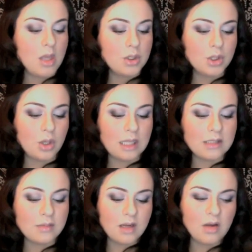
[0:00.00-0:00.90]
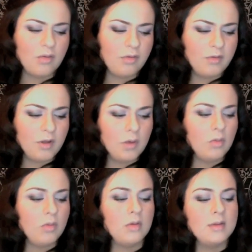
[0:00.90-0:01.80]
So that's my
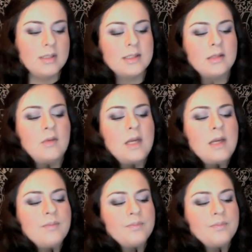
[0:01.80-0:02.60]
overview on these 3.